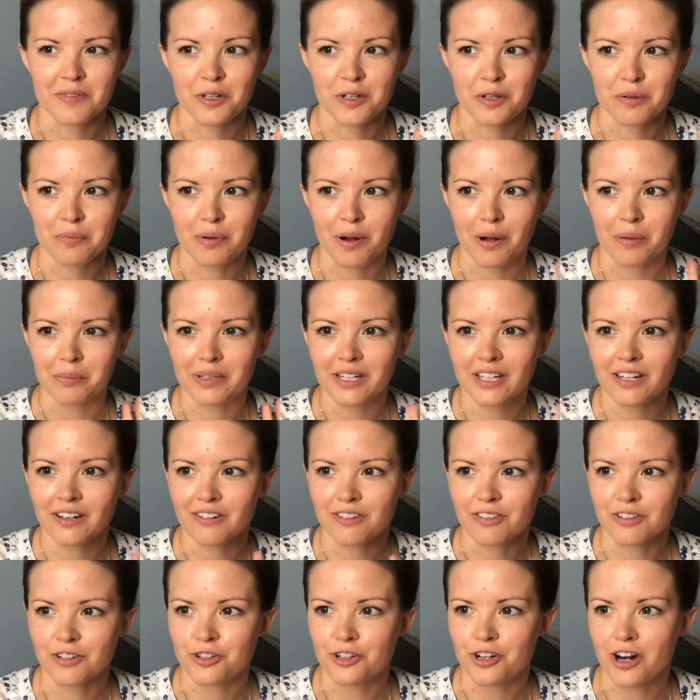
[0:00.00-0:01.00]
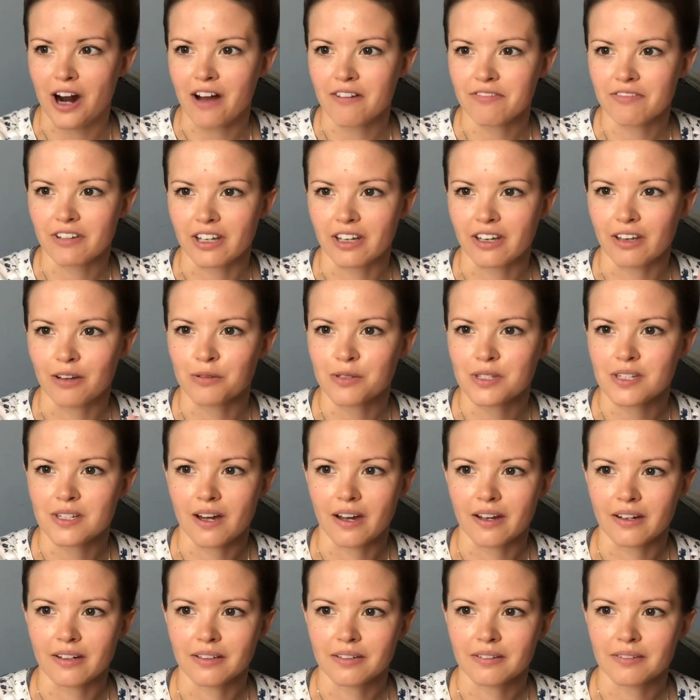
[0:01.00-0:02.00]
can probably hear the traffic
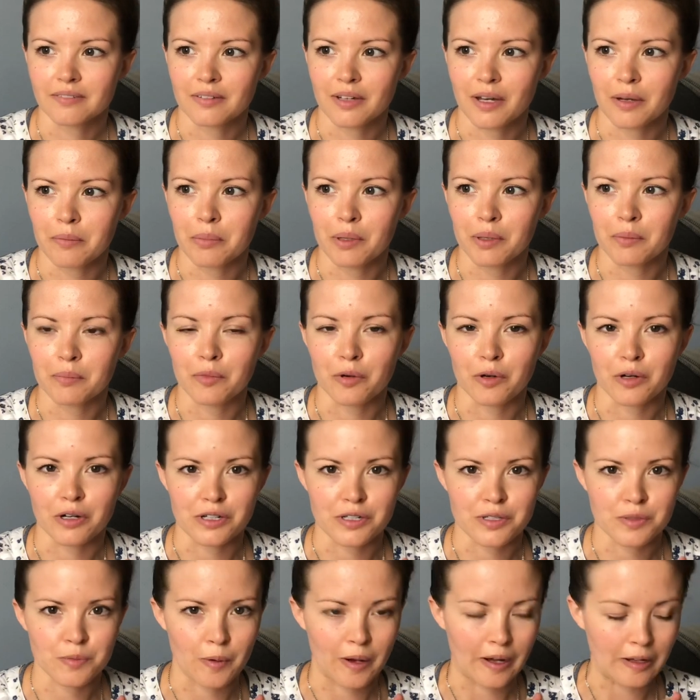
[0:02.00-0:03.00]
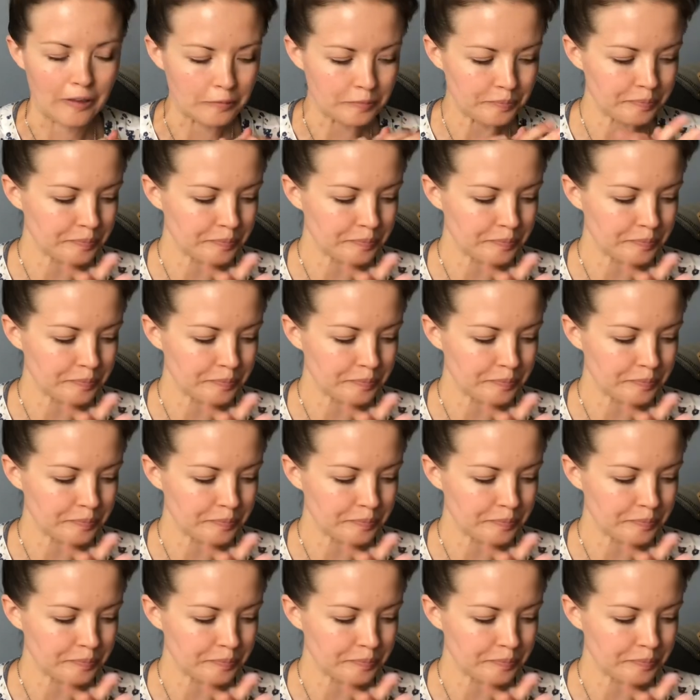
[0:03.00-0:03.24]
outside a bit more as well.